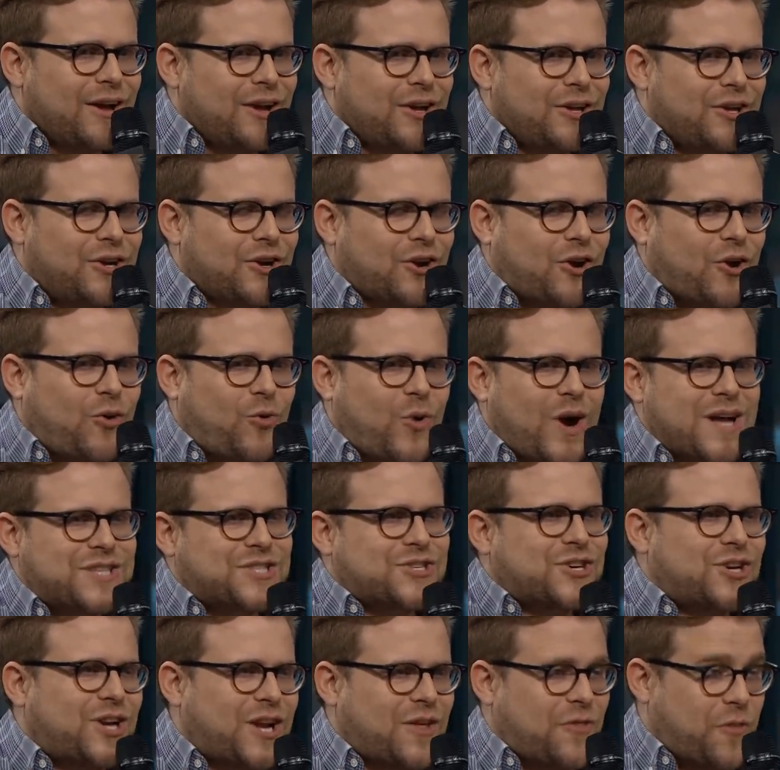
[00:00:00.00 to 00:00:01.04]
You're
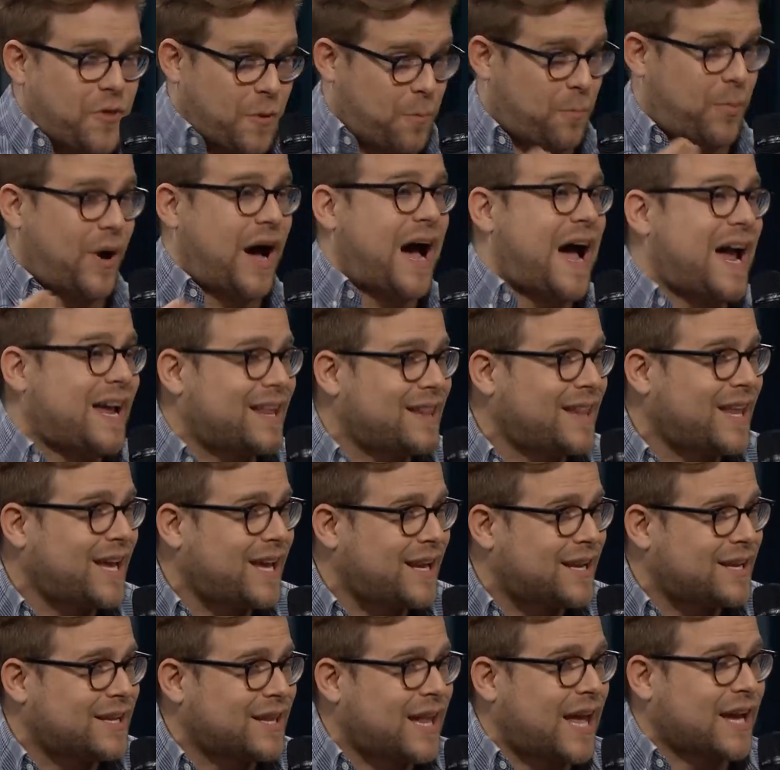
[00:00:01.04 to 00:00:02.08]
questioning the pilot,
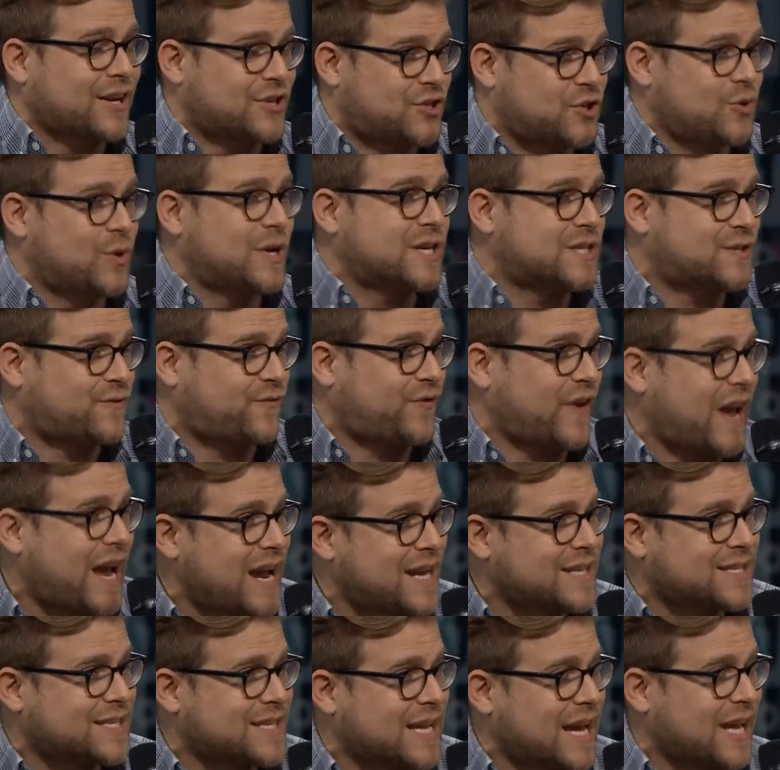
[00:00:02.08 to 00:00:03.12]
like, to his face?